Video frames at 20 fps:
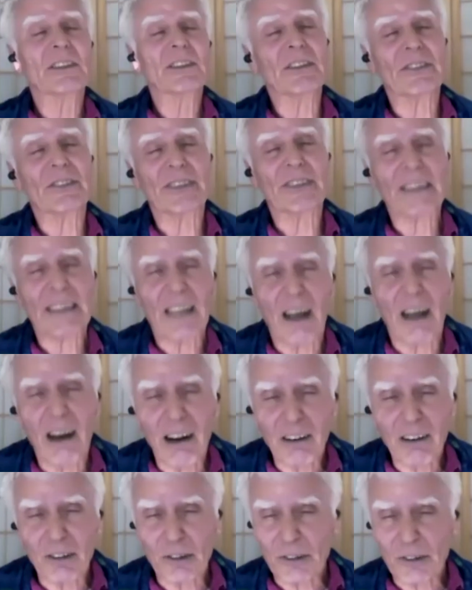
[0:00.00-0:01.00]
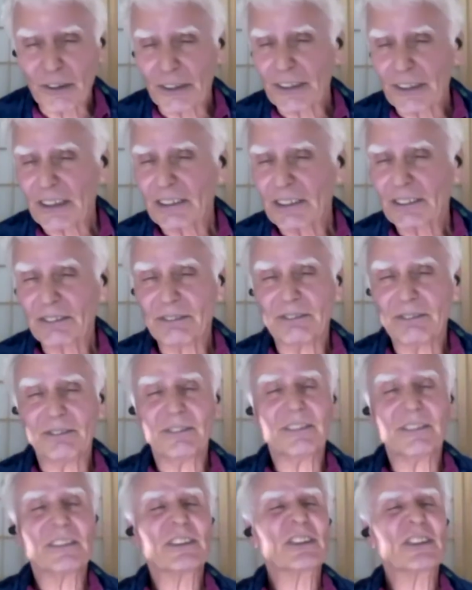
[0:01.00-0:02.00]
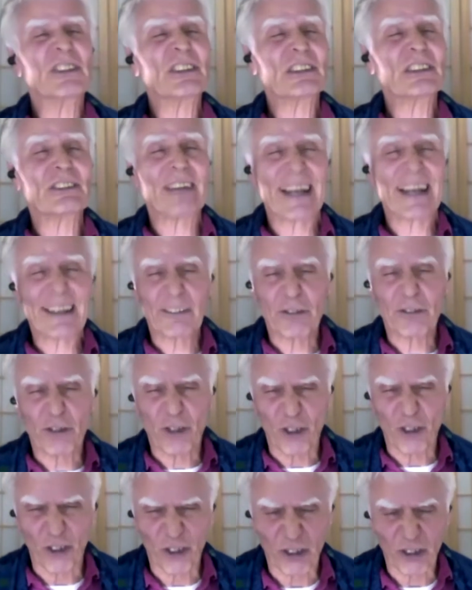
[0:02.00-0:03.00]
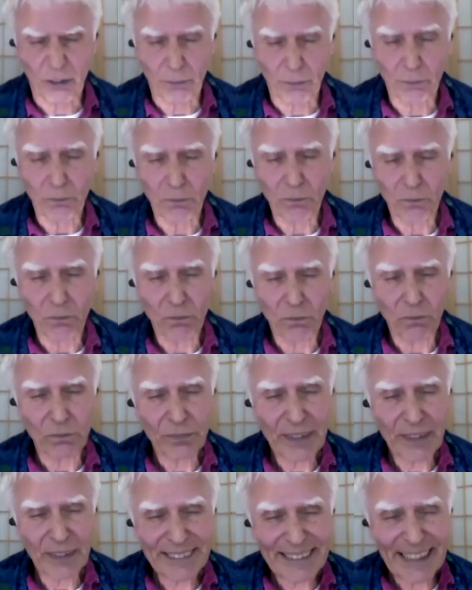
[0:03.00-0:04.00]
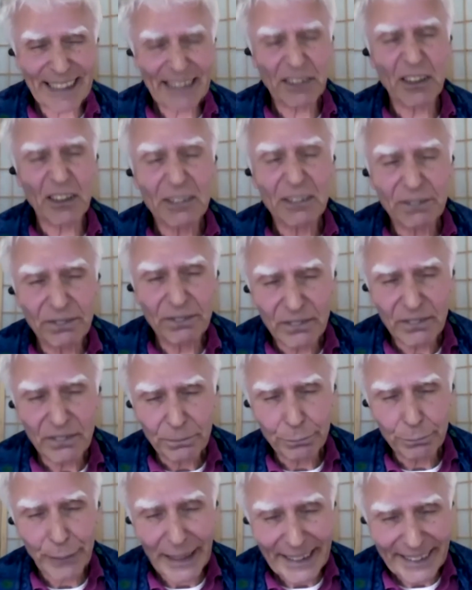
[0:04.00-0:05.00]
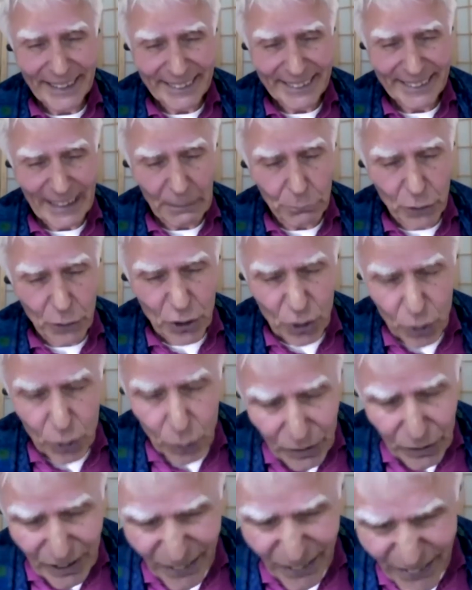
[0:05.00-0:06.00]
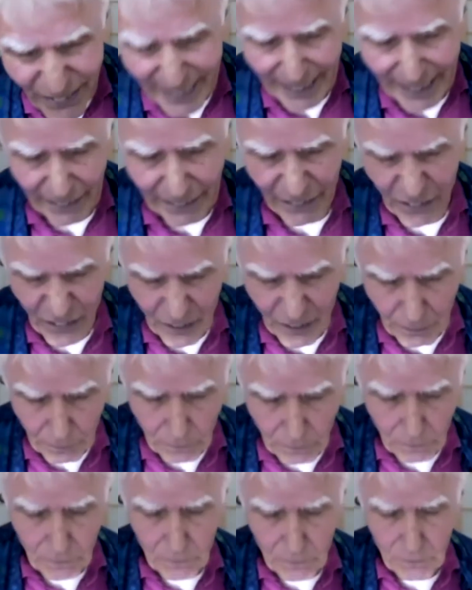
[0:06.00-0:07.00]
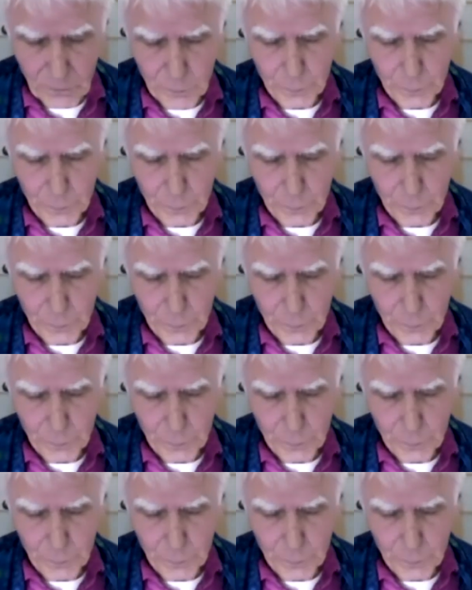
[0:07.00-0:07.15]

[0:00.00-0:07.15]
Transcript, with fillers: the old structures. Does that make some sort of sense? Yeah.